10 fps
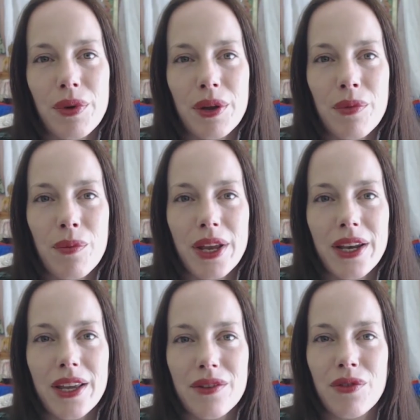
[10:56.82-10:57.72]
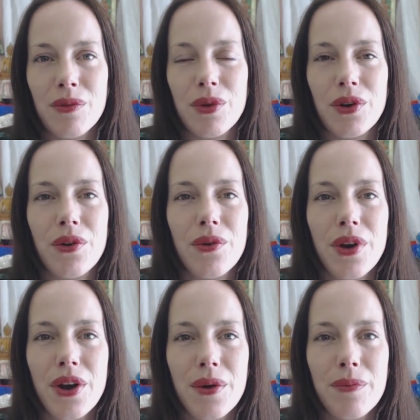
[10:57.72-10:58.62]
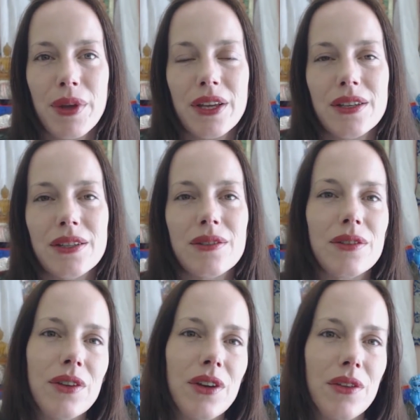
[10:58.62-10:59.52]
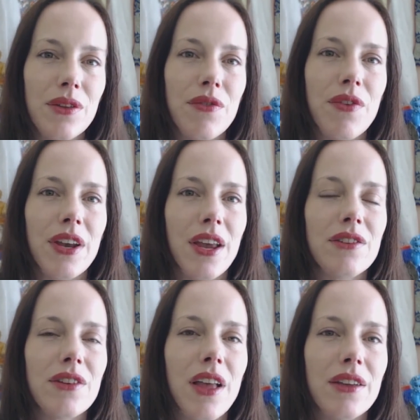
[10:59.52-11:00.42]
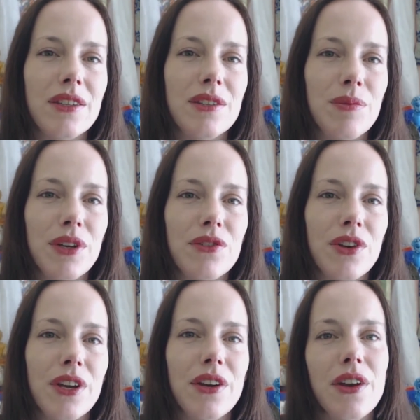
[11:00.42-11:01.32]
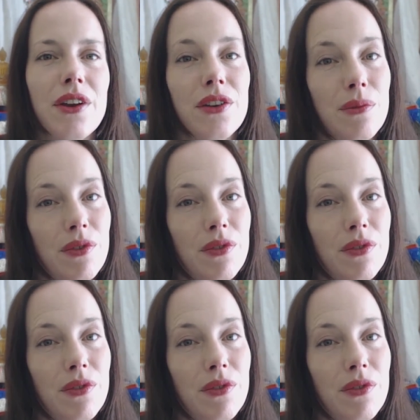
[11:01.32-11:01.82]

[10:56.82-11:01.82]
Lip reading: bring more money in from your career, because, your financial house is being triggered here and your